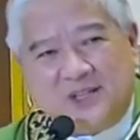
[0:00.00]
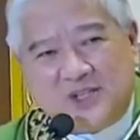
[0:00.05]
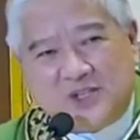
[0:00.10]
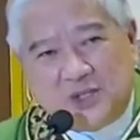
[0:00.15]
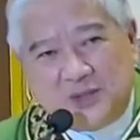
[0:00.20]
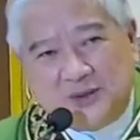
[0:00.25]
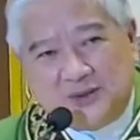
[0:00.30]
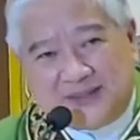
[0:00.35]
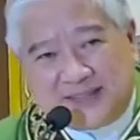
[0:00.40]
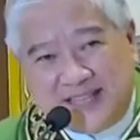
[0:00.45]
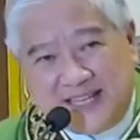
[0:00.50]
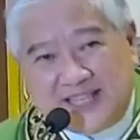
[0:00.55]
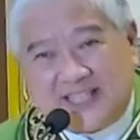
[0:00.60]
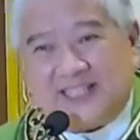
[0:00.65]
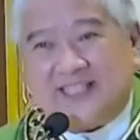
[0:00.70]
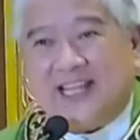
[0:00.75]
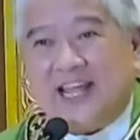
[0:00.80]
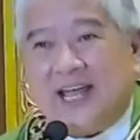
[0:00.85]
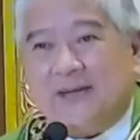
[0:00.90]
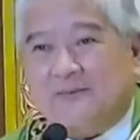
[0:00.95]
So three
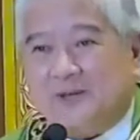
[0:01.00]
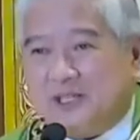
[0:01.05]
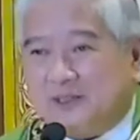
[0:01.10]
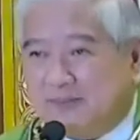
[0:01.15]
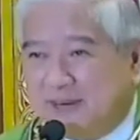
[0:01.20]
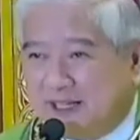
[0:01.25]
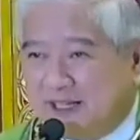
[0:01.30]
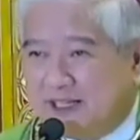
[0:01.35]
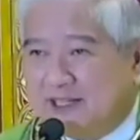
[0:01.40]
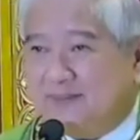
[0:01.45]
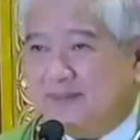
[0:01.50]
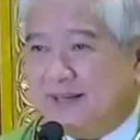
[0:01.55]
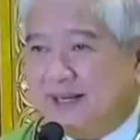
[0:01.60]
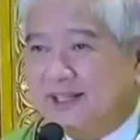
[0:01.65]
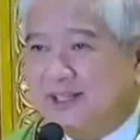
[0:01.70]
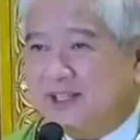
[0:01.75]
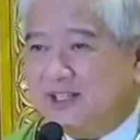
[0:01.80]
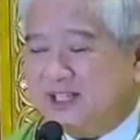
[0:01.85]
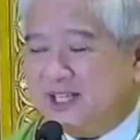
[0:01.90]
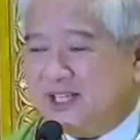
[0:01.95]
steps, my dear
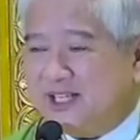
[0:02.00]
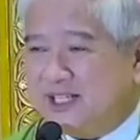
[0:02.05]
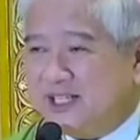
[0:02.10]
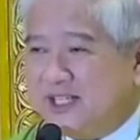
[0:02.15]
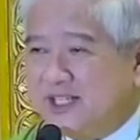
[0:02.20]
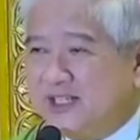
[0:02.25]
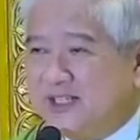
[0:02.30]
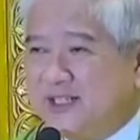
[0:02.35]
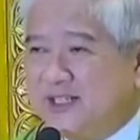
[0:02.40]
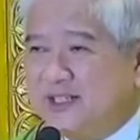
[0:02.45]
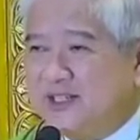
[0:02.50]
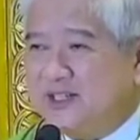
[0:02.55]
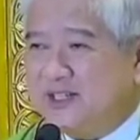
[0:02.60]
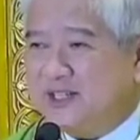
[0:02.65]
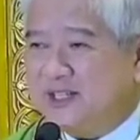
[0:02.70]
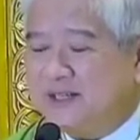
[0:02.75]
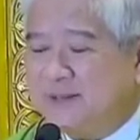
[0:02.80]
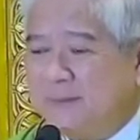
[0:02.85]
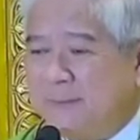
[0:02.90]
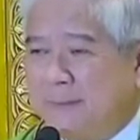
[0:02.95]
brothers and
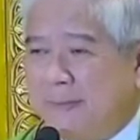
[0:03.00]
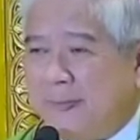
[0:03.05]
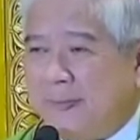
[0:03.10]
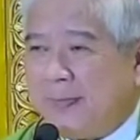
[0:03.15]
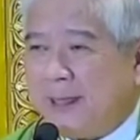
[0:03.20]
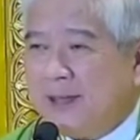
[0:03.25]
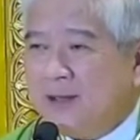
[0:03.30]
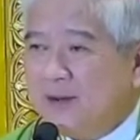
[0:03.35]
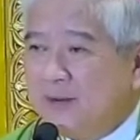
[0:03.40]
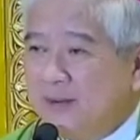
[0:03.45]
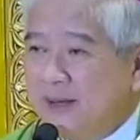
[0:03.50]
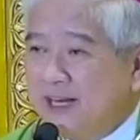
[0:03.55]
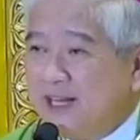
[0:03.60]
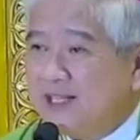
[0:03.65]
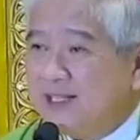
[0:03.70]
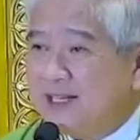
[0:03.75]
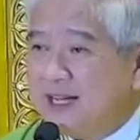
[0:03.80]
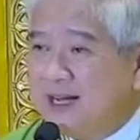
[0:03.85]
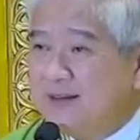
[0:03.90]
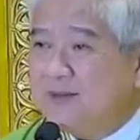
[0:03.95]
sisters, when
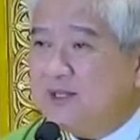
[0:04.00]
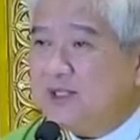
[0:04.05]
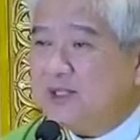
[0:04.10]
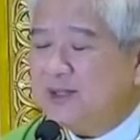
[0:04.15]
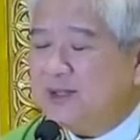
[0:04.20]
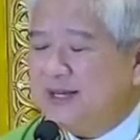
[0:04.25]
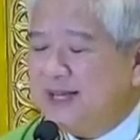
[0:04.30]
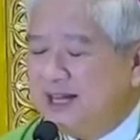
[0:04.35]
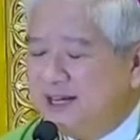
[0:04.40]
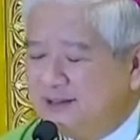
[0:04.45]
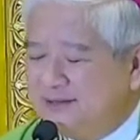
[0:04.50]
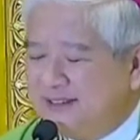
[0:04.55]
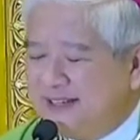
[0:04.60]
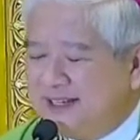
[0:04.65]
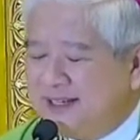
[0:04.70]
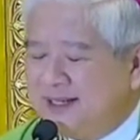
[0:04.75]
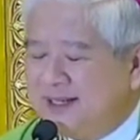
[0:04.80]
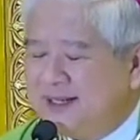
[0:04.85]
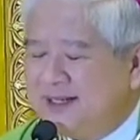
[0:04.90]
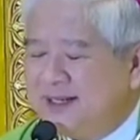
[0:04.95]
it comes to
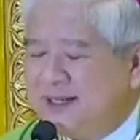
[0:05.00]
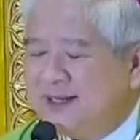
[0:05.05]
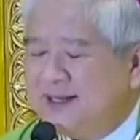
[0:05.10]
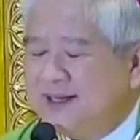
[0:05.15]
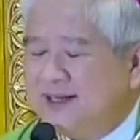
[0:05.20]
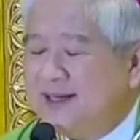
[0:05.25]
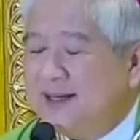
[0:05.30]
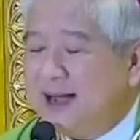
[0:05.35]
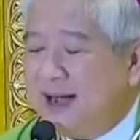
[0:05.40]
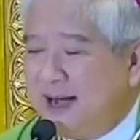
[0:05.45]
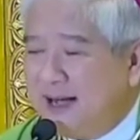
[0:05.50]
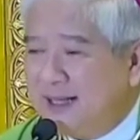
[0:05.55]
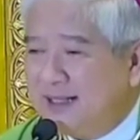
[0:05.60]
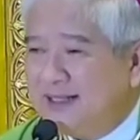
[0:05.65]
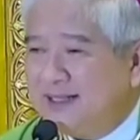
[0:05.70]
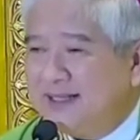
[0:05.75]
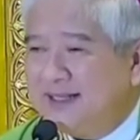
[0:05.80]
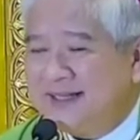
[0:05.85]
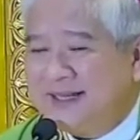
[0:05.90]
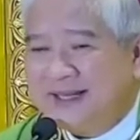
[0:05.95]
loving
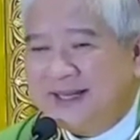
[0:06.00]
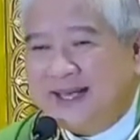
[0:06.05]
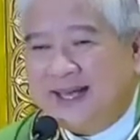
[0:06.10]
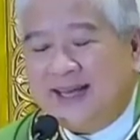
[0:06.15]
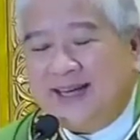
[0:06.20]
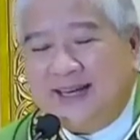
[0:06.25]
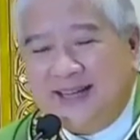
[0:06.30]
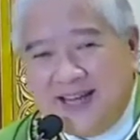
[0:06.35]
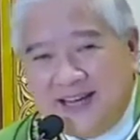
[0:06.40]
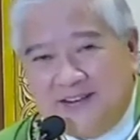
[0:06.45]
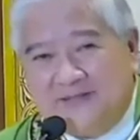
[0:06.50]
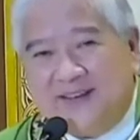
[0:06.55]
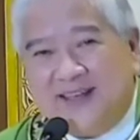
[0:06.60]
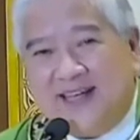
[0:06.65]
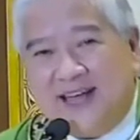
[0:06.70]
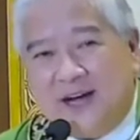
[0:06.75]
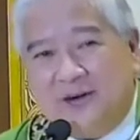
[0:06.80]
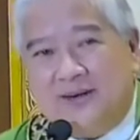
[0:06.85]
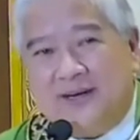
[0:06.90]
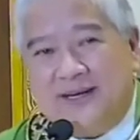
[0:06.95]
God and
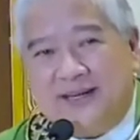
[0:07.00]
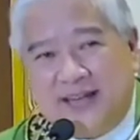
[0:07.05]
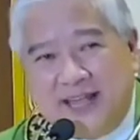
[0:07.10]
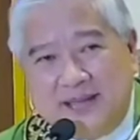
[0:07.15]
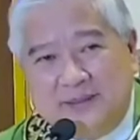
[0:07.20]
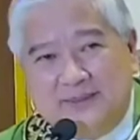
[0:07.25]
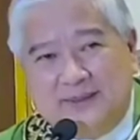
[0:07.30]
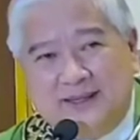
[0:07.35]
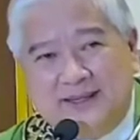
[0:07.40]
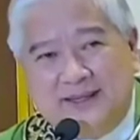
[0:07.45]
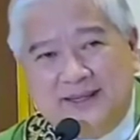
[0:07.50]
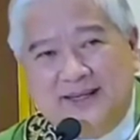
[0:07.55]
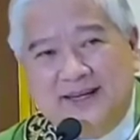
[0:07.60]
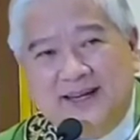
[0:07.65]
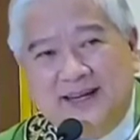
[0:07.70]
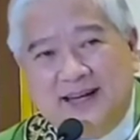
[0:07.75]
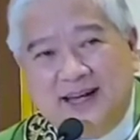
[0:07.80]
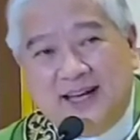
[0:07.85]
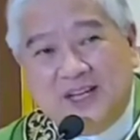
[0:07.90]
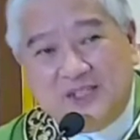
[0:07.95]
loving our neighbor
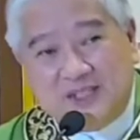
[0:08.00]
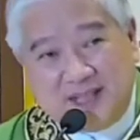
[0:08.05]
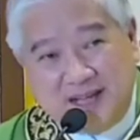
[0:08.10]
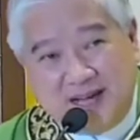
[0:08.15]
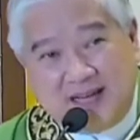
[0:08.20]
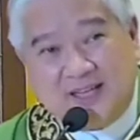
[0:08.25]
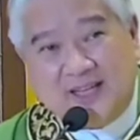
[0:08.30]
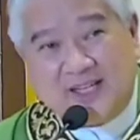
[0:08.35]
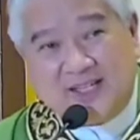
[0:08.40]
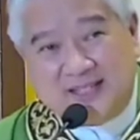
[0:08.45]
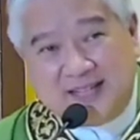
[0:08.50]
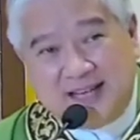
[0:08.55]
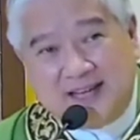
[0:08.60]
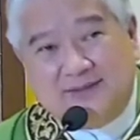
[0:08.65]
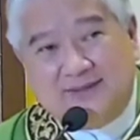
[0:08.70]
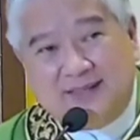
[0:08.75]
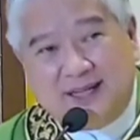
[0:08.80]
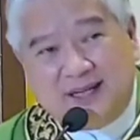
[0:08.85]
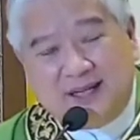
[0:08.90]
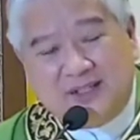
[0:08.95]
as God has
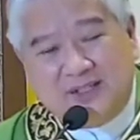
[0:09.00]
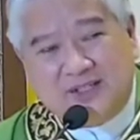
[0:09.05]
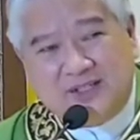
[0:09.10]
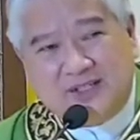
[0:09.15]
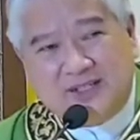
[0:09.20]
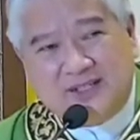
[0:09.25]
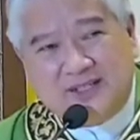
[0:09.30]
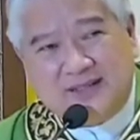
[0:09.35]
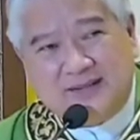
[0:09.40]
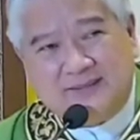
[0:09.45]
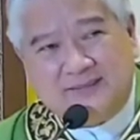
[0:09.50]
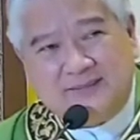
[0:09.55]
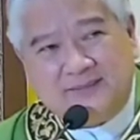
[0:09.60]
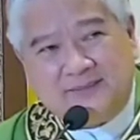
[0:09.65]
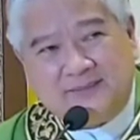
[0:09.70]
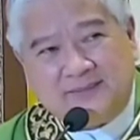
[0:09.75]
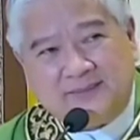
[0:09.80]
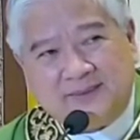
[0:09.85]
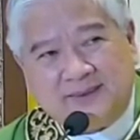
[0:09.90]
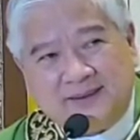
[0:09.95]
loved
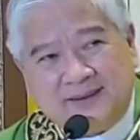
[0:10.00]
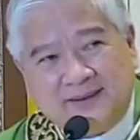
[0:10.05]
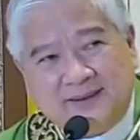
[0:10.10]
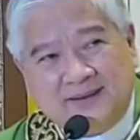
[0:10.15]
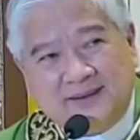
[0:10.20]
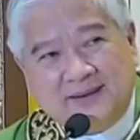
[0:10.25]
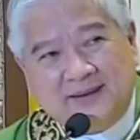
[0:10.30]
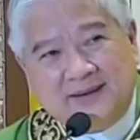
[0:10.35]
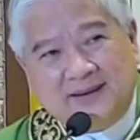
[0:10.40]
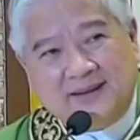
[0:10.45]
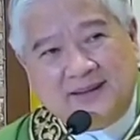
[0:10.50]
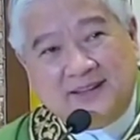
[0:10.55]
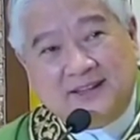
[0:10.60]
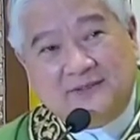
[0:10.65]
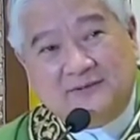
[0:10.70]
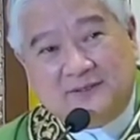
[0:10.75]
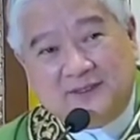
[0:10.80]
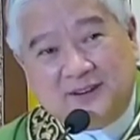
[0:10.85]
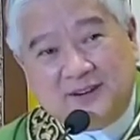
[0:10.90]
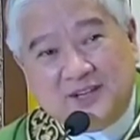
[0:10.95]
us.
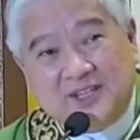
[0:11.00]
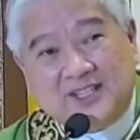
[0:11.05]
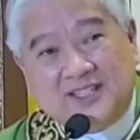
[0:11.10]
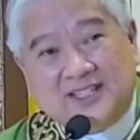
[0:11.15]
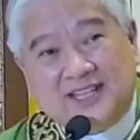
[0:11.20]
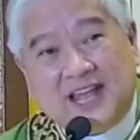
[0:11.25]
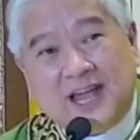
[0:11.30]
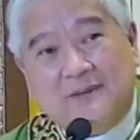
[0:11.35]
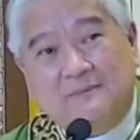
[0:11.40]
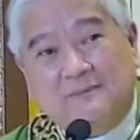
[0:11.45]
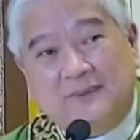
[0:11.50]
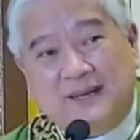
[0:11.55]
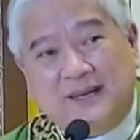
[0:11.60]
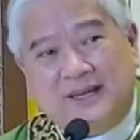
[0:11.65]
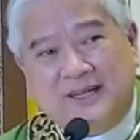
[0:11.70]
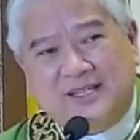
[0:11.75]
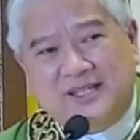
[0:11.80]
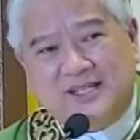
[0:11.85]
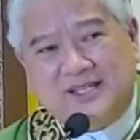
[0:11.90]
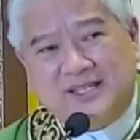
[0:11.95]
The first step
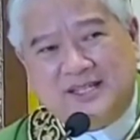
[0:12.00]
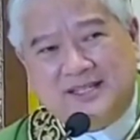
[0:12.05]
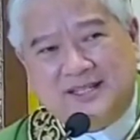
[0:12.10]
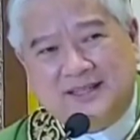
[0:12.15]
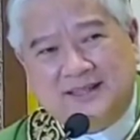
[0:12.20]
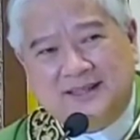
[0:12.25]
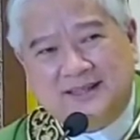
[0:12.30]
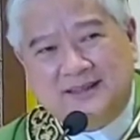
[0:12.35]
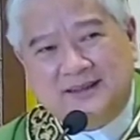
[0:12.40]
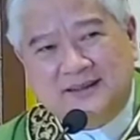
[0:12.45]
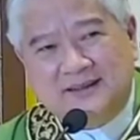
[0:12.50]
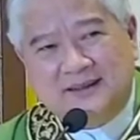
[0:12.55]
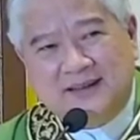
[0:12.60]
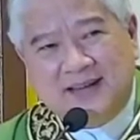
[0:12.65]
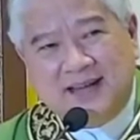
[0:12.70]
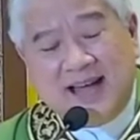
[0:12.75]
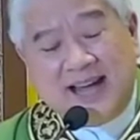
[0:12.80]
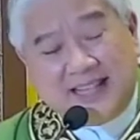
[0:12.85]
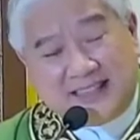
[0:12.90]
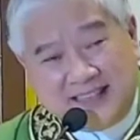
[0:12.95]
is
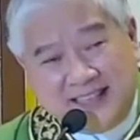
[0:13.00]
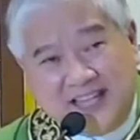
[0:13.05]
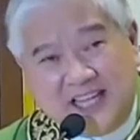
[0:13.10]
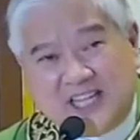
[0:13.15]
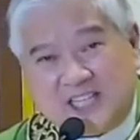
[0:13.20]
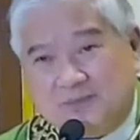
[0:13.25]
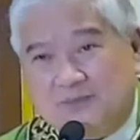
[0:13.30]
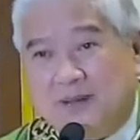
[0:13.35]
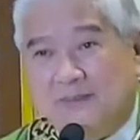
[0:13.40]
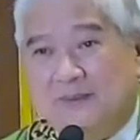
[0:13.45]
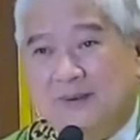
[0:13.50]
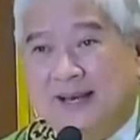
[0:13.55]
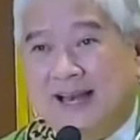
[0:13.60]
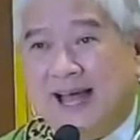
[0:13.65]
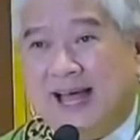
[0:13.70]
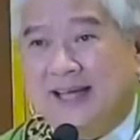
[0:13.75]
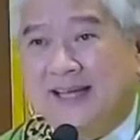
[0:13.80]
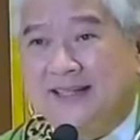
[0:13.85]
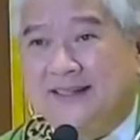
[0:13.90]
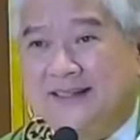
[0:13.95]
at least be
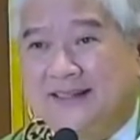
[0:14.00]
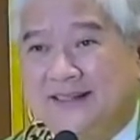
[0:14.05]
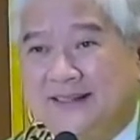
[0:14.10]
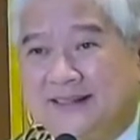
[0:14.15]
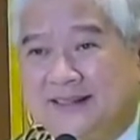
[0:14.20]
polite,